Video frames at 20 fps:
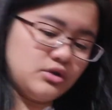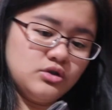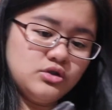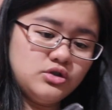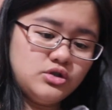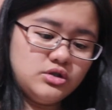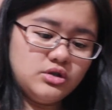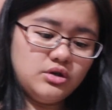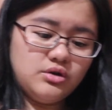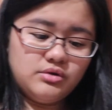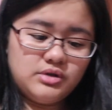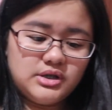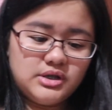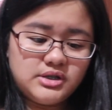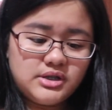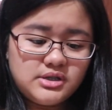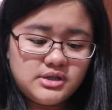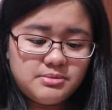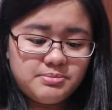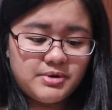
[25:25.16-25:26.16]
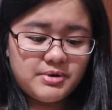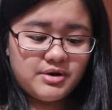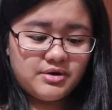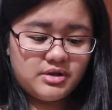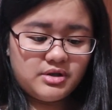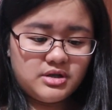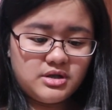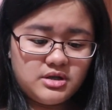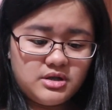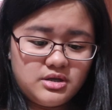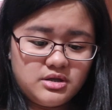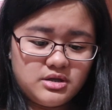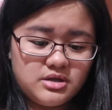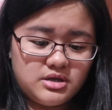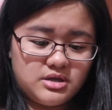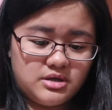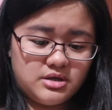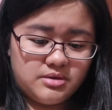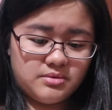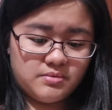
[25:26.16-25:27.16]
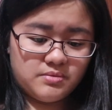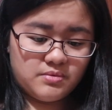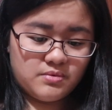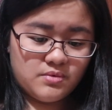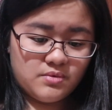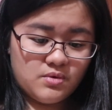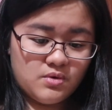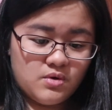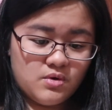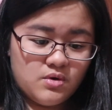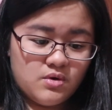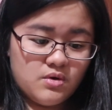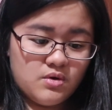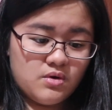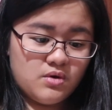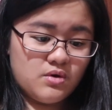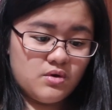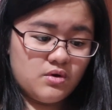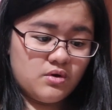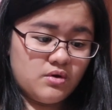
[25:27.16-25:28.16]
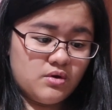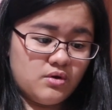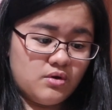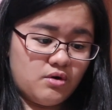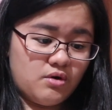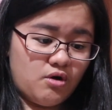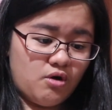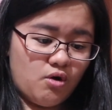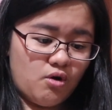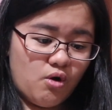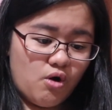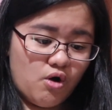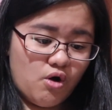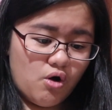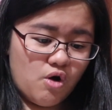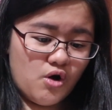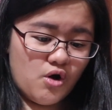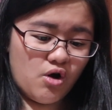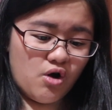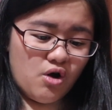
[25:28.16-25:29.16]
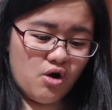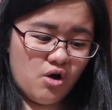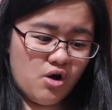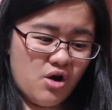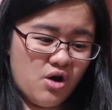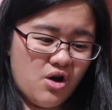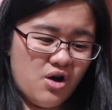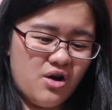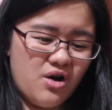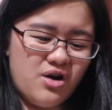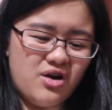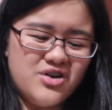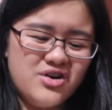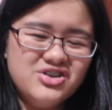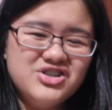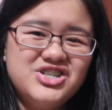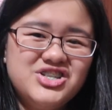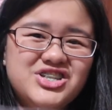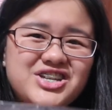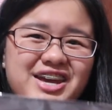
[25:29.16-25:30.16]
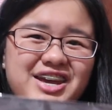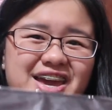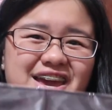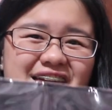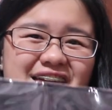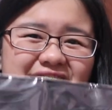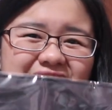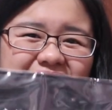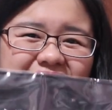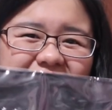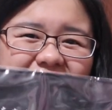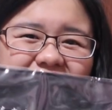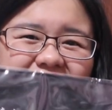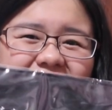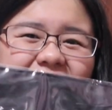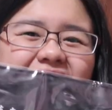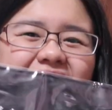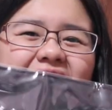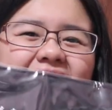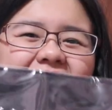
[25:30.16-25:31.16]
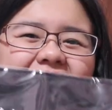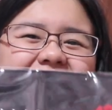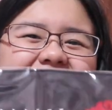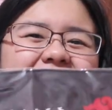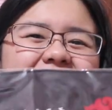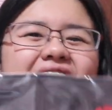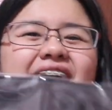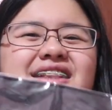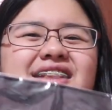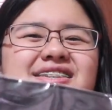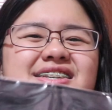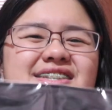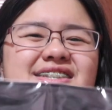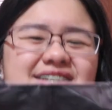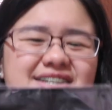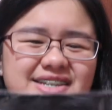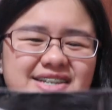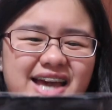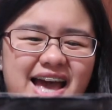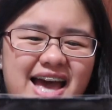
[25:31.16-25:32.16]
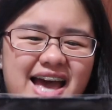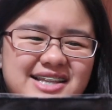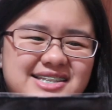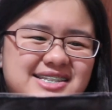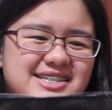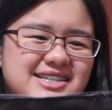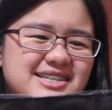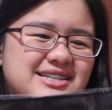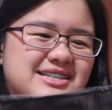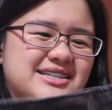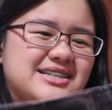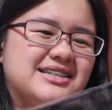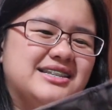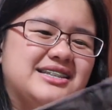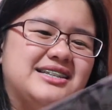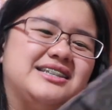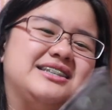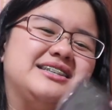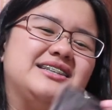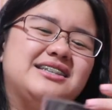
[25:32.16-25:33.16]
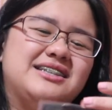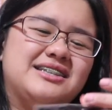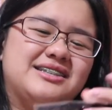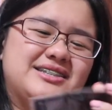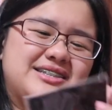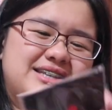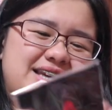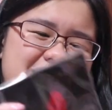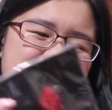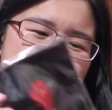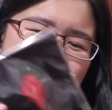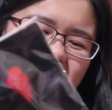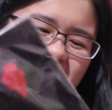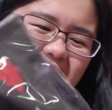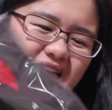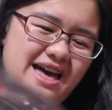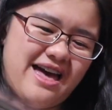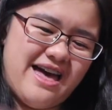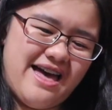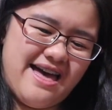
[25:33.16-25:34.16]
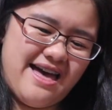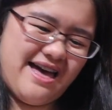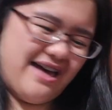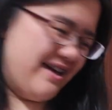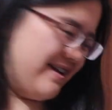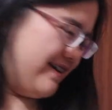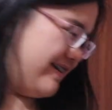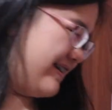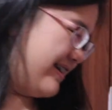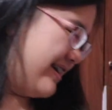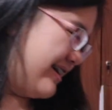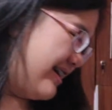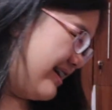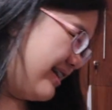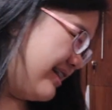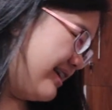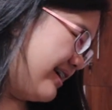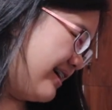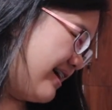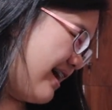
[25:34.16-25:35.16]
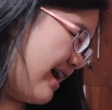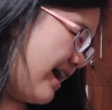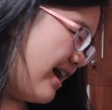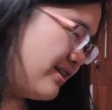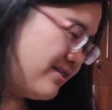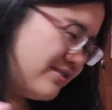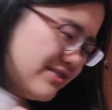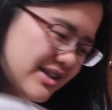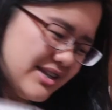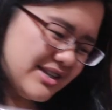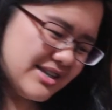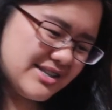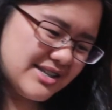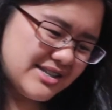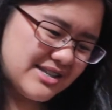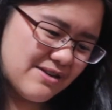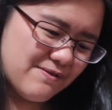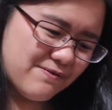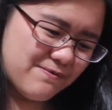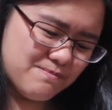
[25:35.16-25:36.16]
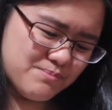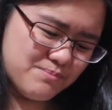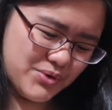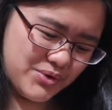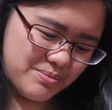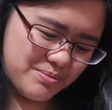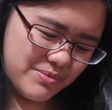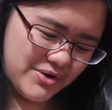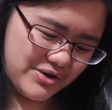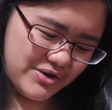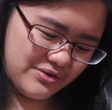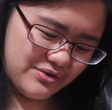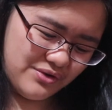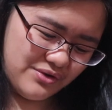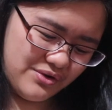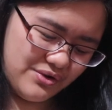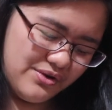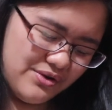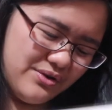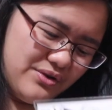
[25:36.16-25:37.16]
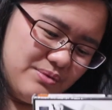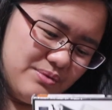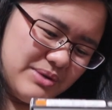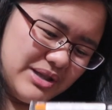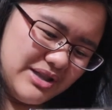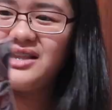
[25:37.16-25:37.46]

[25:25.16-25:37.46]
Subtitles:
So this is apparently the... Oh, shit. I got the Akatsuki. Yeah. Well, yeah. I don't think this is a bookmark, though. But